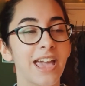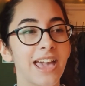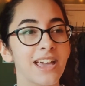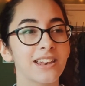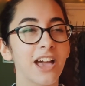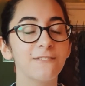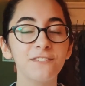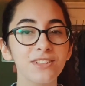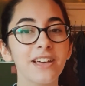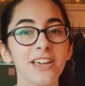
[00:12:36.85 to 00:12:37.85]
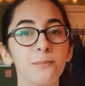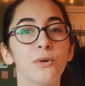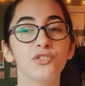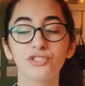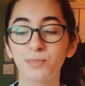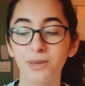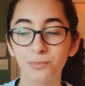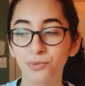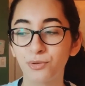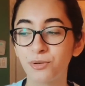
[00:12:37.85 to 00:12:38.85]
and I feel like most
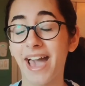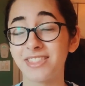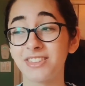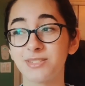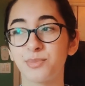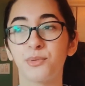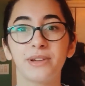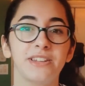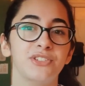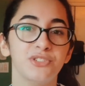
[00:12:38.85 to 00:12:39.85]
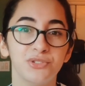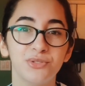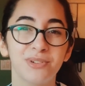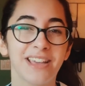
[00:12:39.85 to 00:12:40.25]
people at this point do,